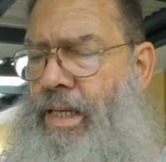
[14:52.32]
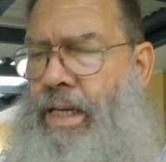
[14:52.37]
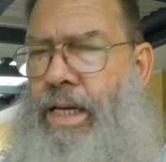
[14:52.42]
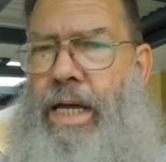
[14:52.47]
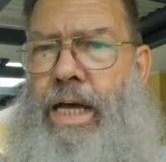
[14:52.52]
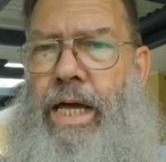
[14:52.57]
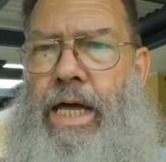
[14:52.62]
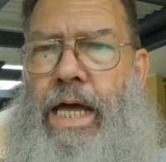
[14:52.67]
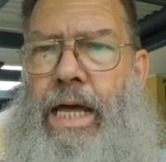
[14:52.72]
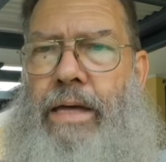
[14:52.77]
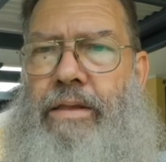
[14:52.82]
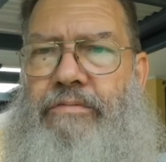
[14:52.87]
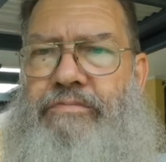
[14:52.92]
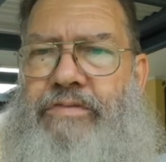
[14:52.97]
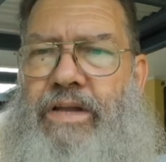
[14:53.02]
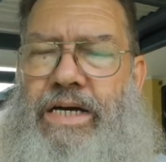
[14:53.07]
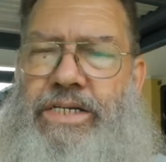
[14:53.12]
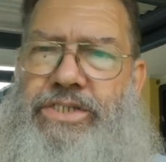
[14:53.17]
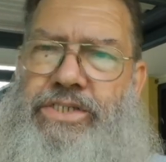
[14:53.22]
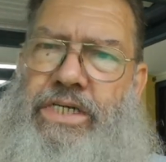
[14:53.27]
The
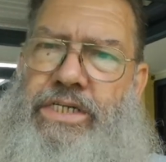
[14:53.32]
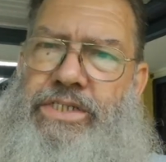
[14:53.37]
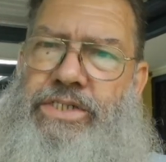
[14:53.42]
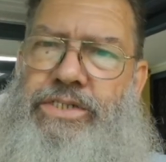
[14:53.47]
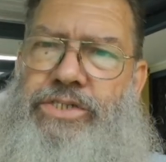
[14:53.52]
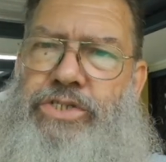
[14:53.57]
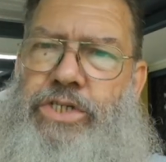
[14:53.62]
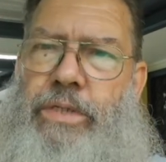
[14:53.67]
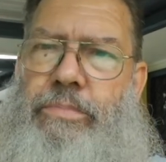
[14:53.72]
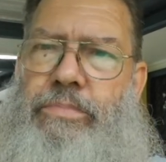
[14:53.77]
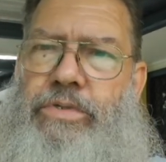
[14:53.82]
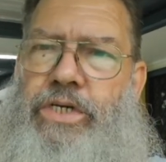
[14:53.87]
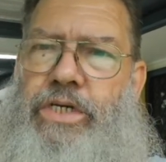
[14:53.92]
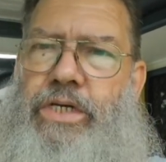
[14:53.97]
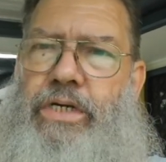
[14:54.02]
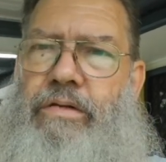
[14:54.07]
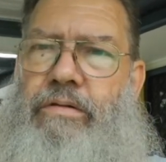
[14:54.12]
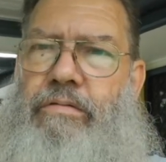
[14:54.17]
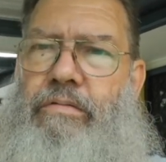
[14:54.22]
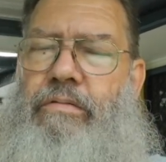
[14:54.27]
flux doesn't seem to
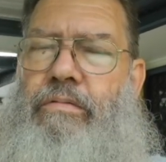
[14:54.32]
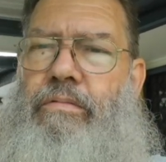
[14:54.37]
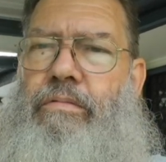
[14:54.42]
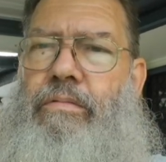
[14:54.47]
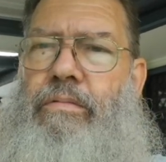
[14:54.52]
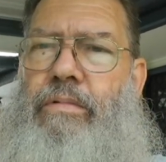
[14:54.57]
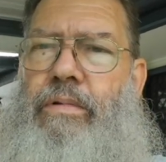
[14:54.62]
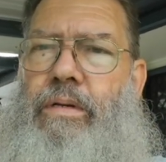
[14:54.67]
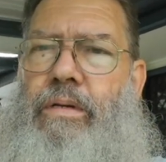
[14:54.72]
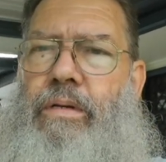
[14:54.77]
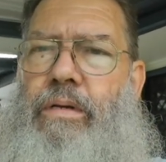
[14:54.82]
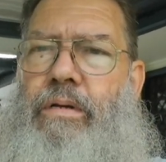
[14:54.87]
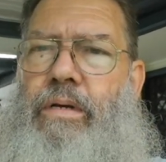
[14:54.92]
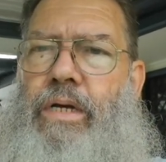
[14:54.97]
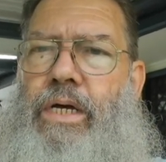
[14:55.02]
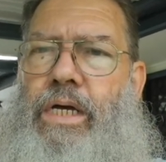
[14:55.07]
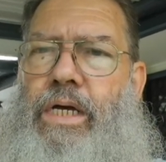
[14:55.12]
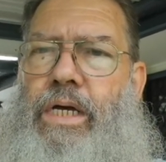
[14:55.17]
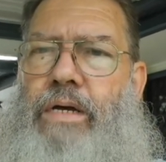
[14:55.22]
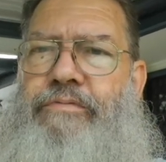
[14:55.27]
get
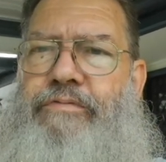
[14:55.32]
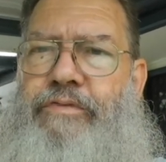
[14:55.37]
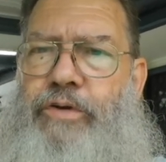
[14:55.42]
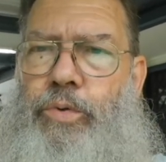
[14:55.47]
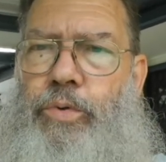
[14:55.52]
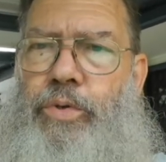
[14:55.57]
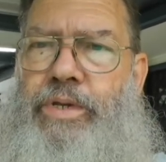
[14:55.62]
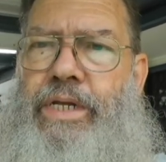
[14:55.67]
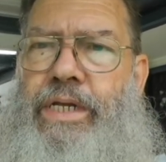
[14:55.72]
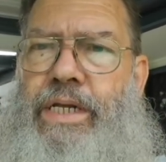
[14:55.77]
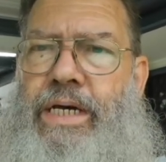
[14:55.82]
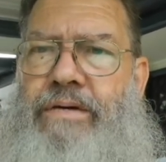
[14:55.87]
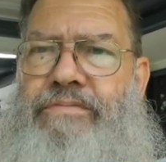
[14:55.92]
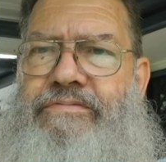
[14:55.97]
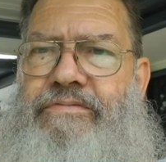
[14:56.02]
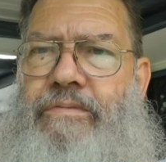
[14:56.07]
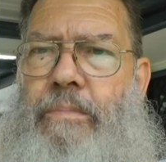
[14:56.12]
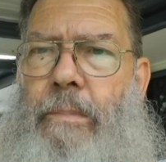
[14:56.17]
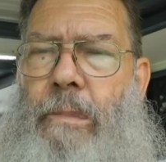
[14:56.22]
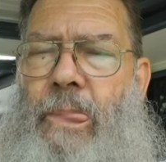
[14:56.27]
fluid
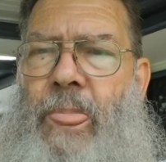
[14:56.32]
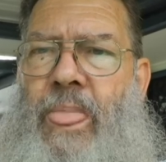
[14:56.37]
enough.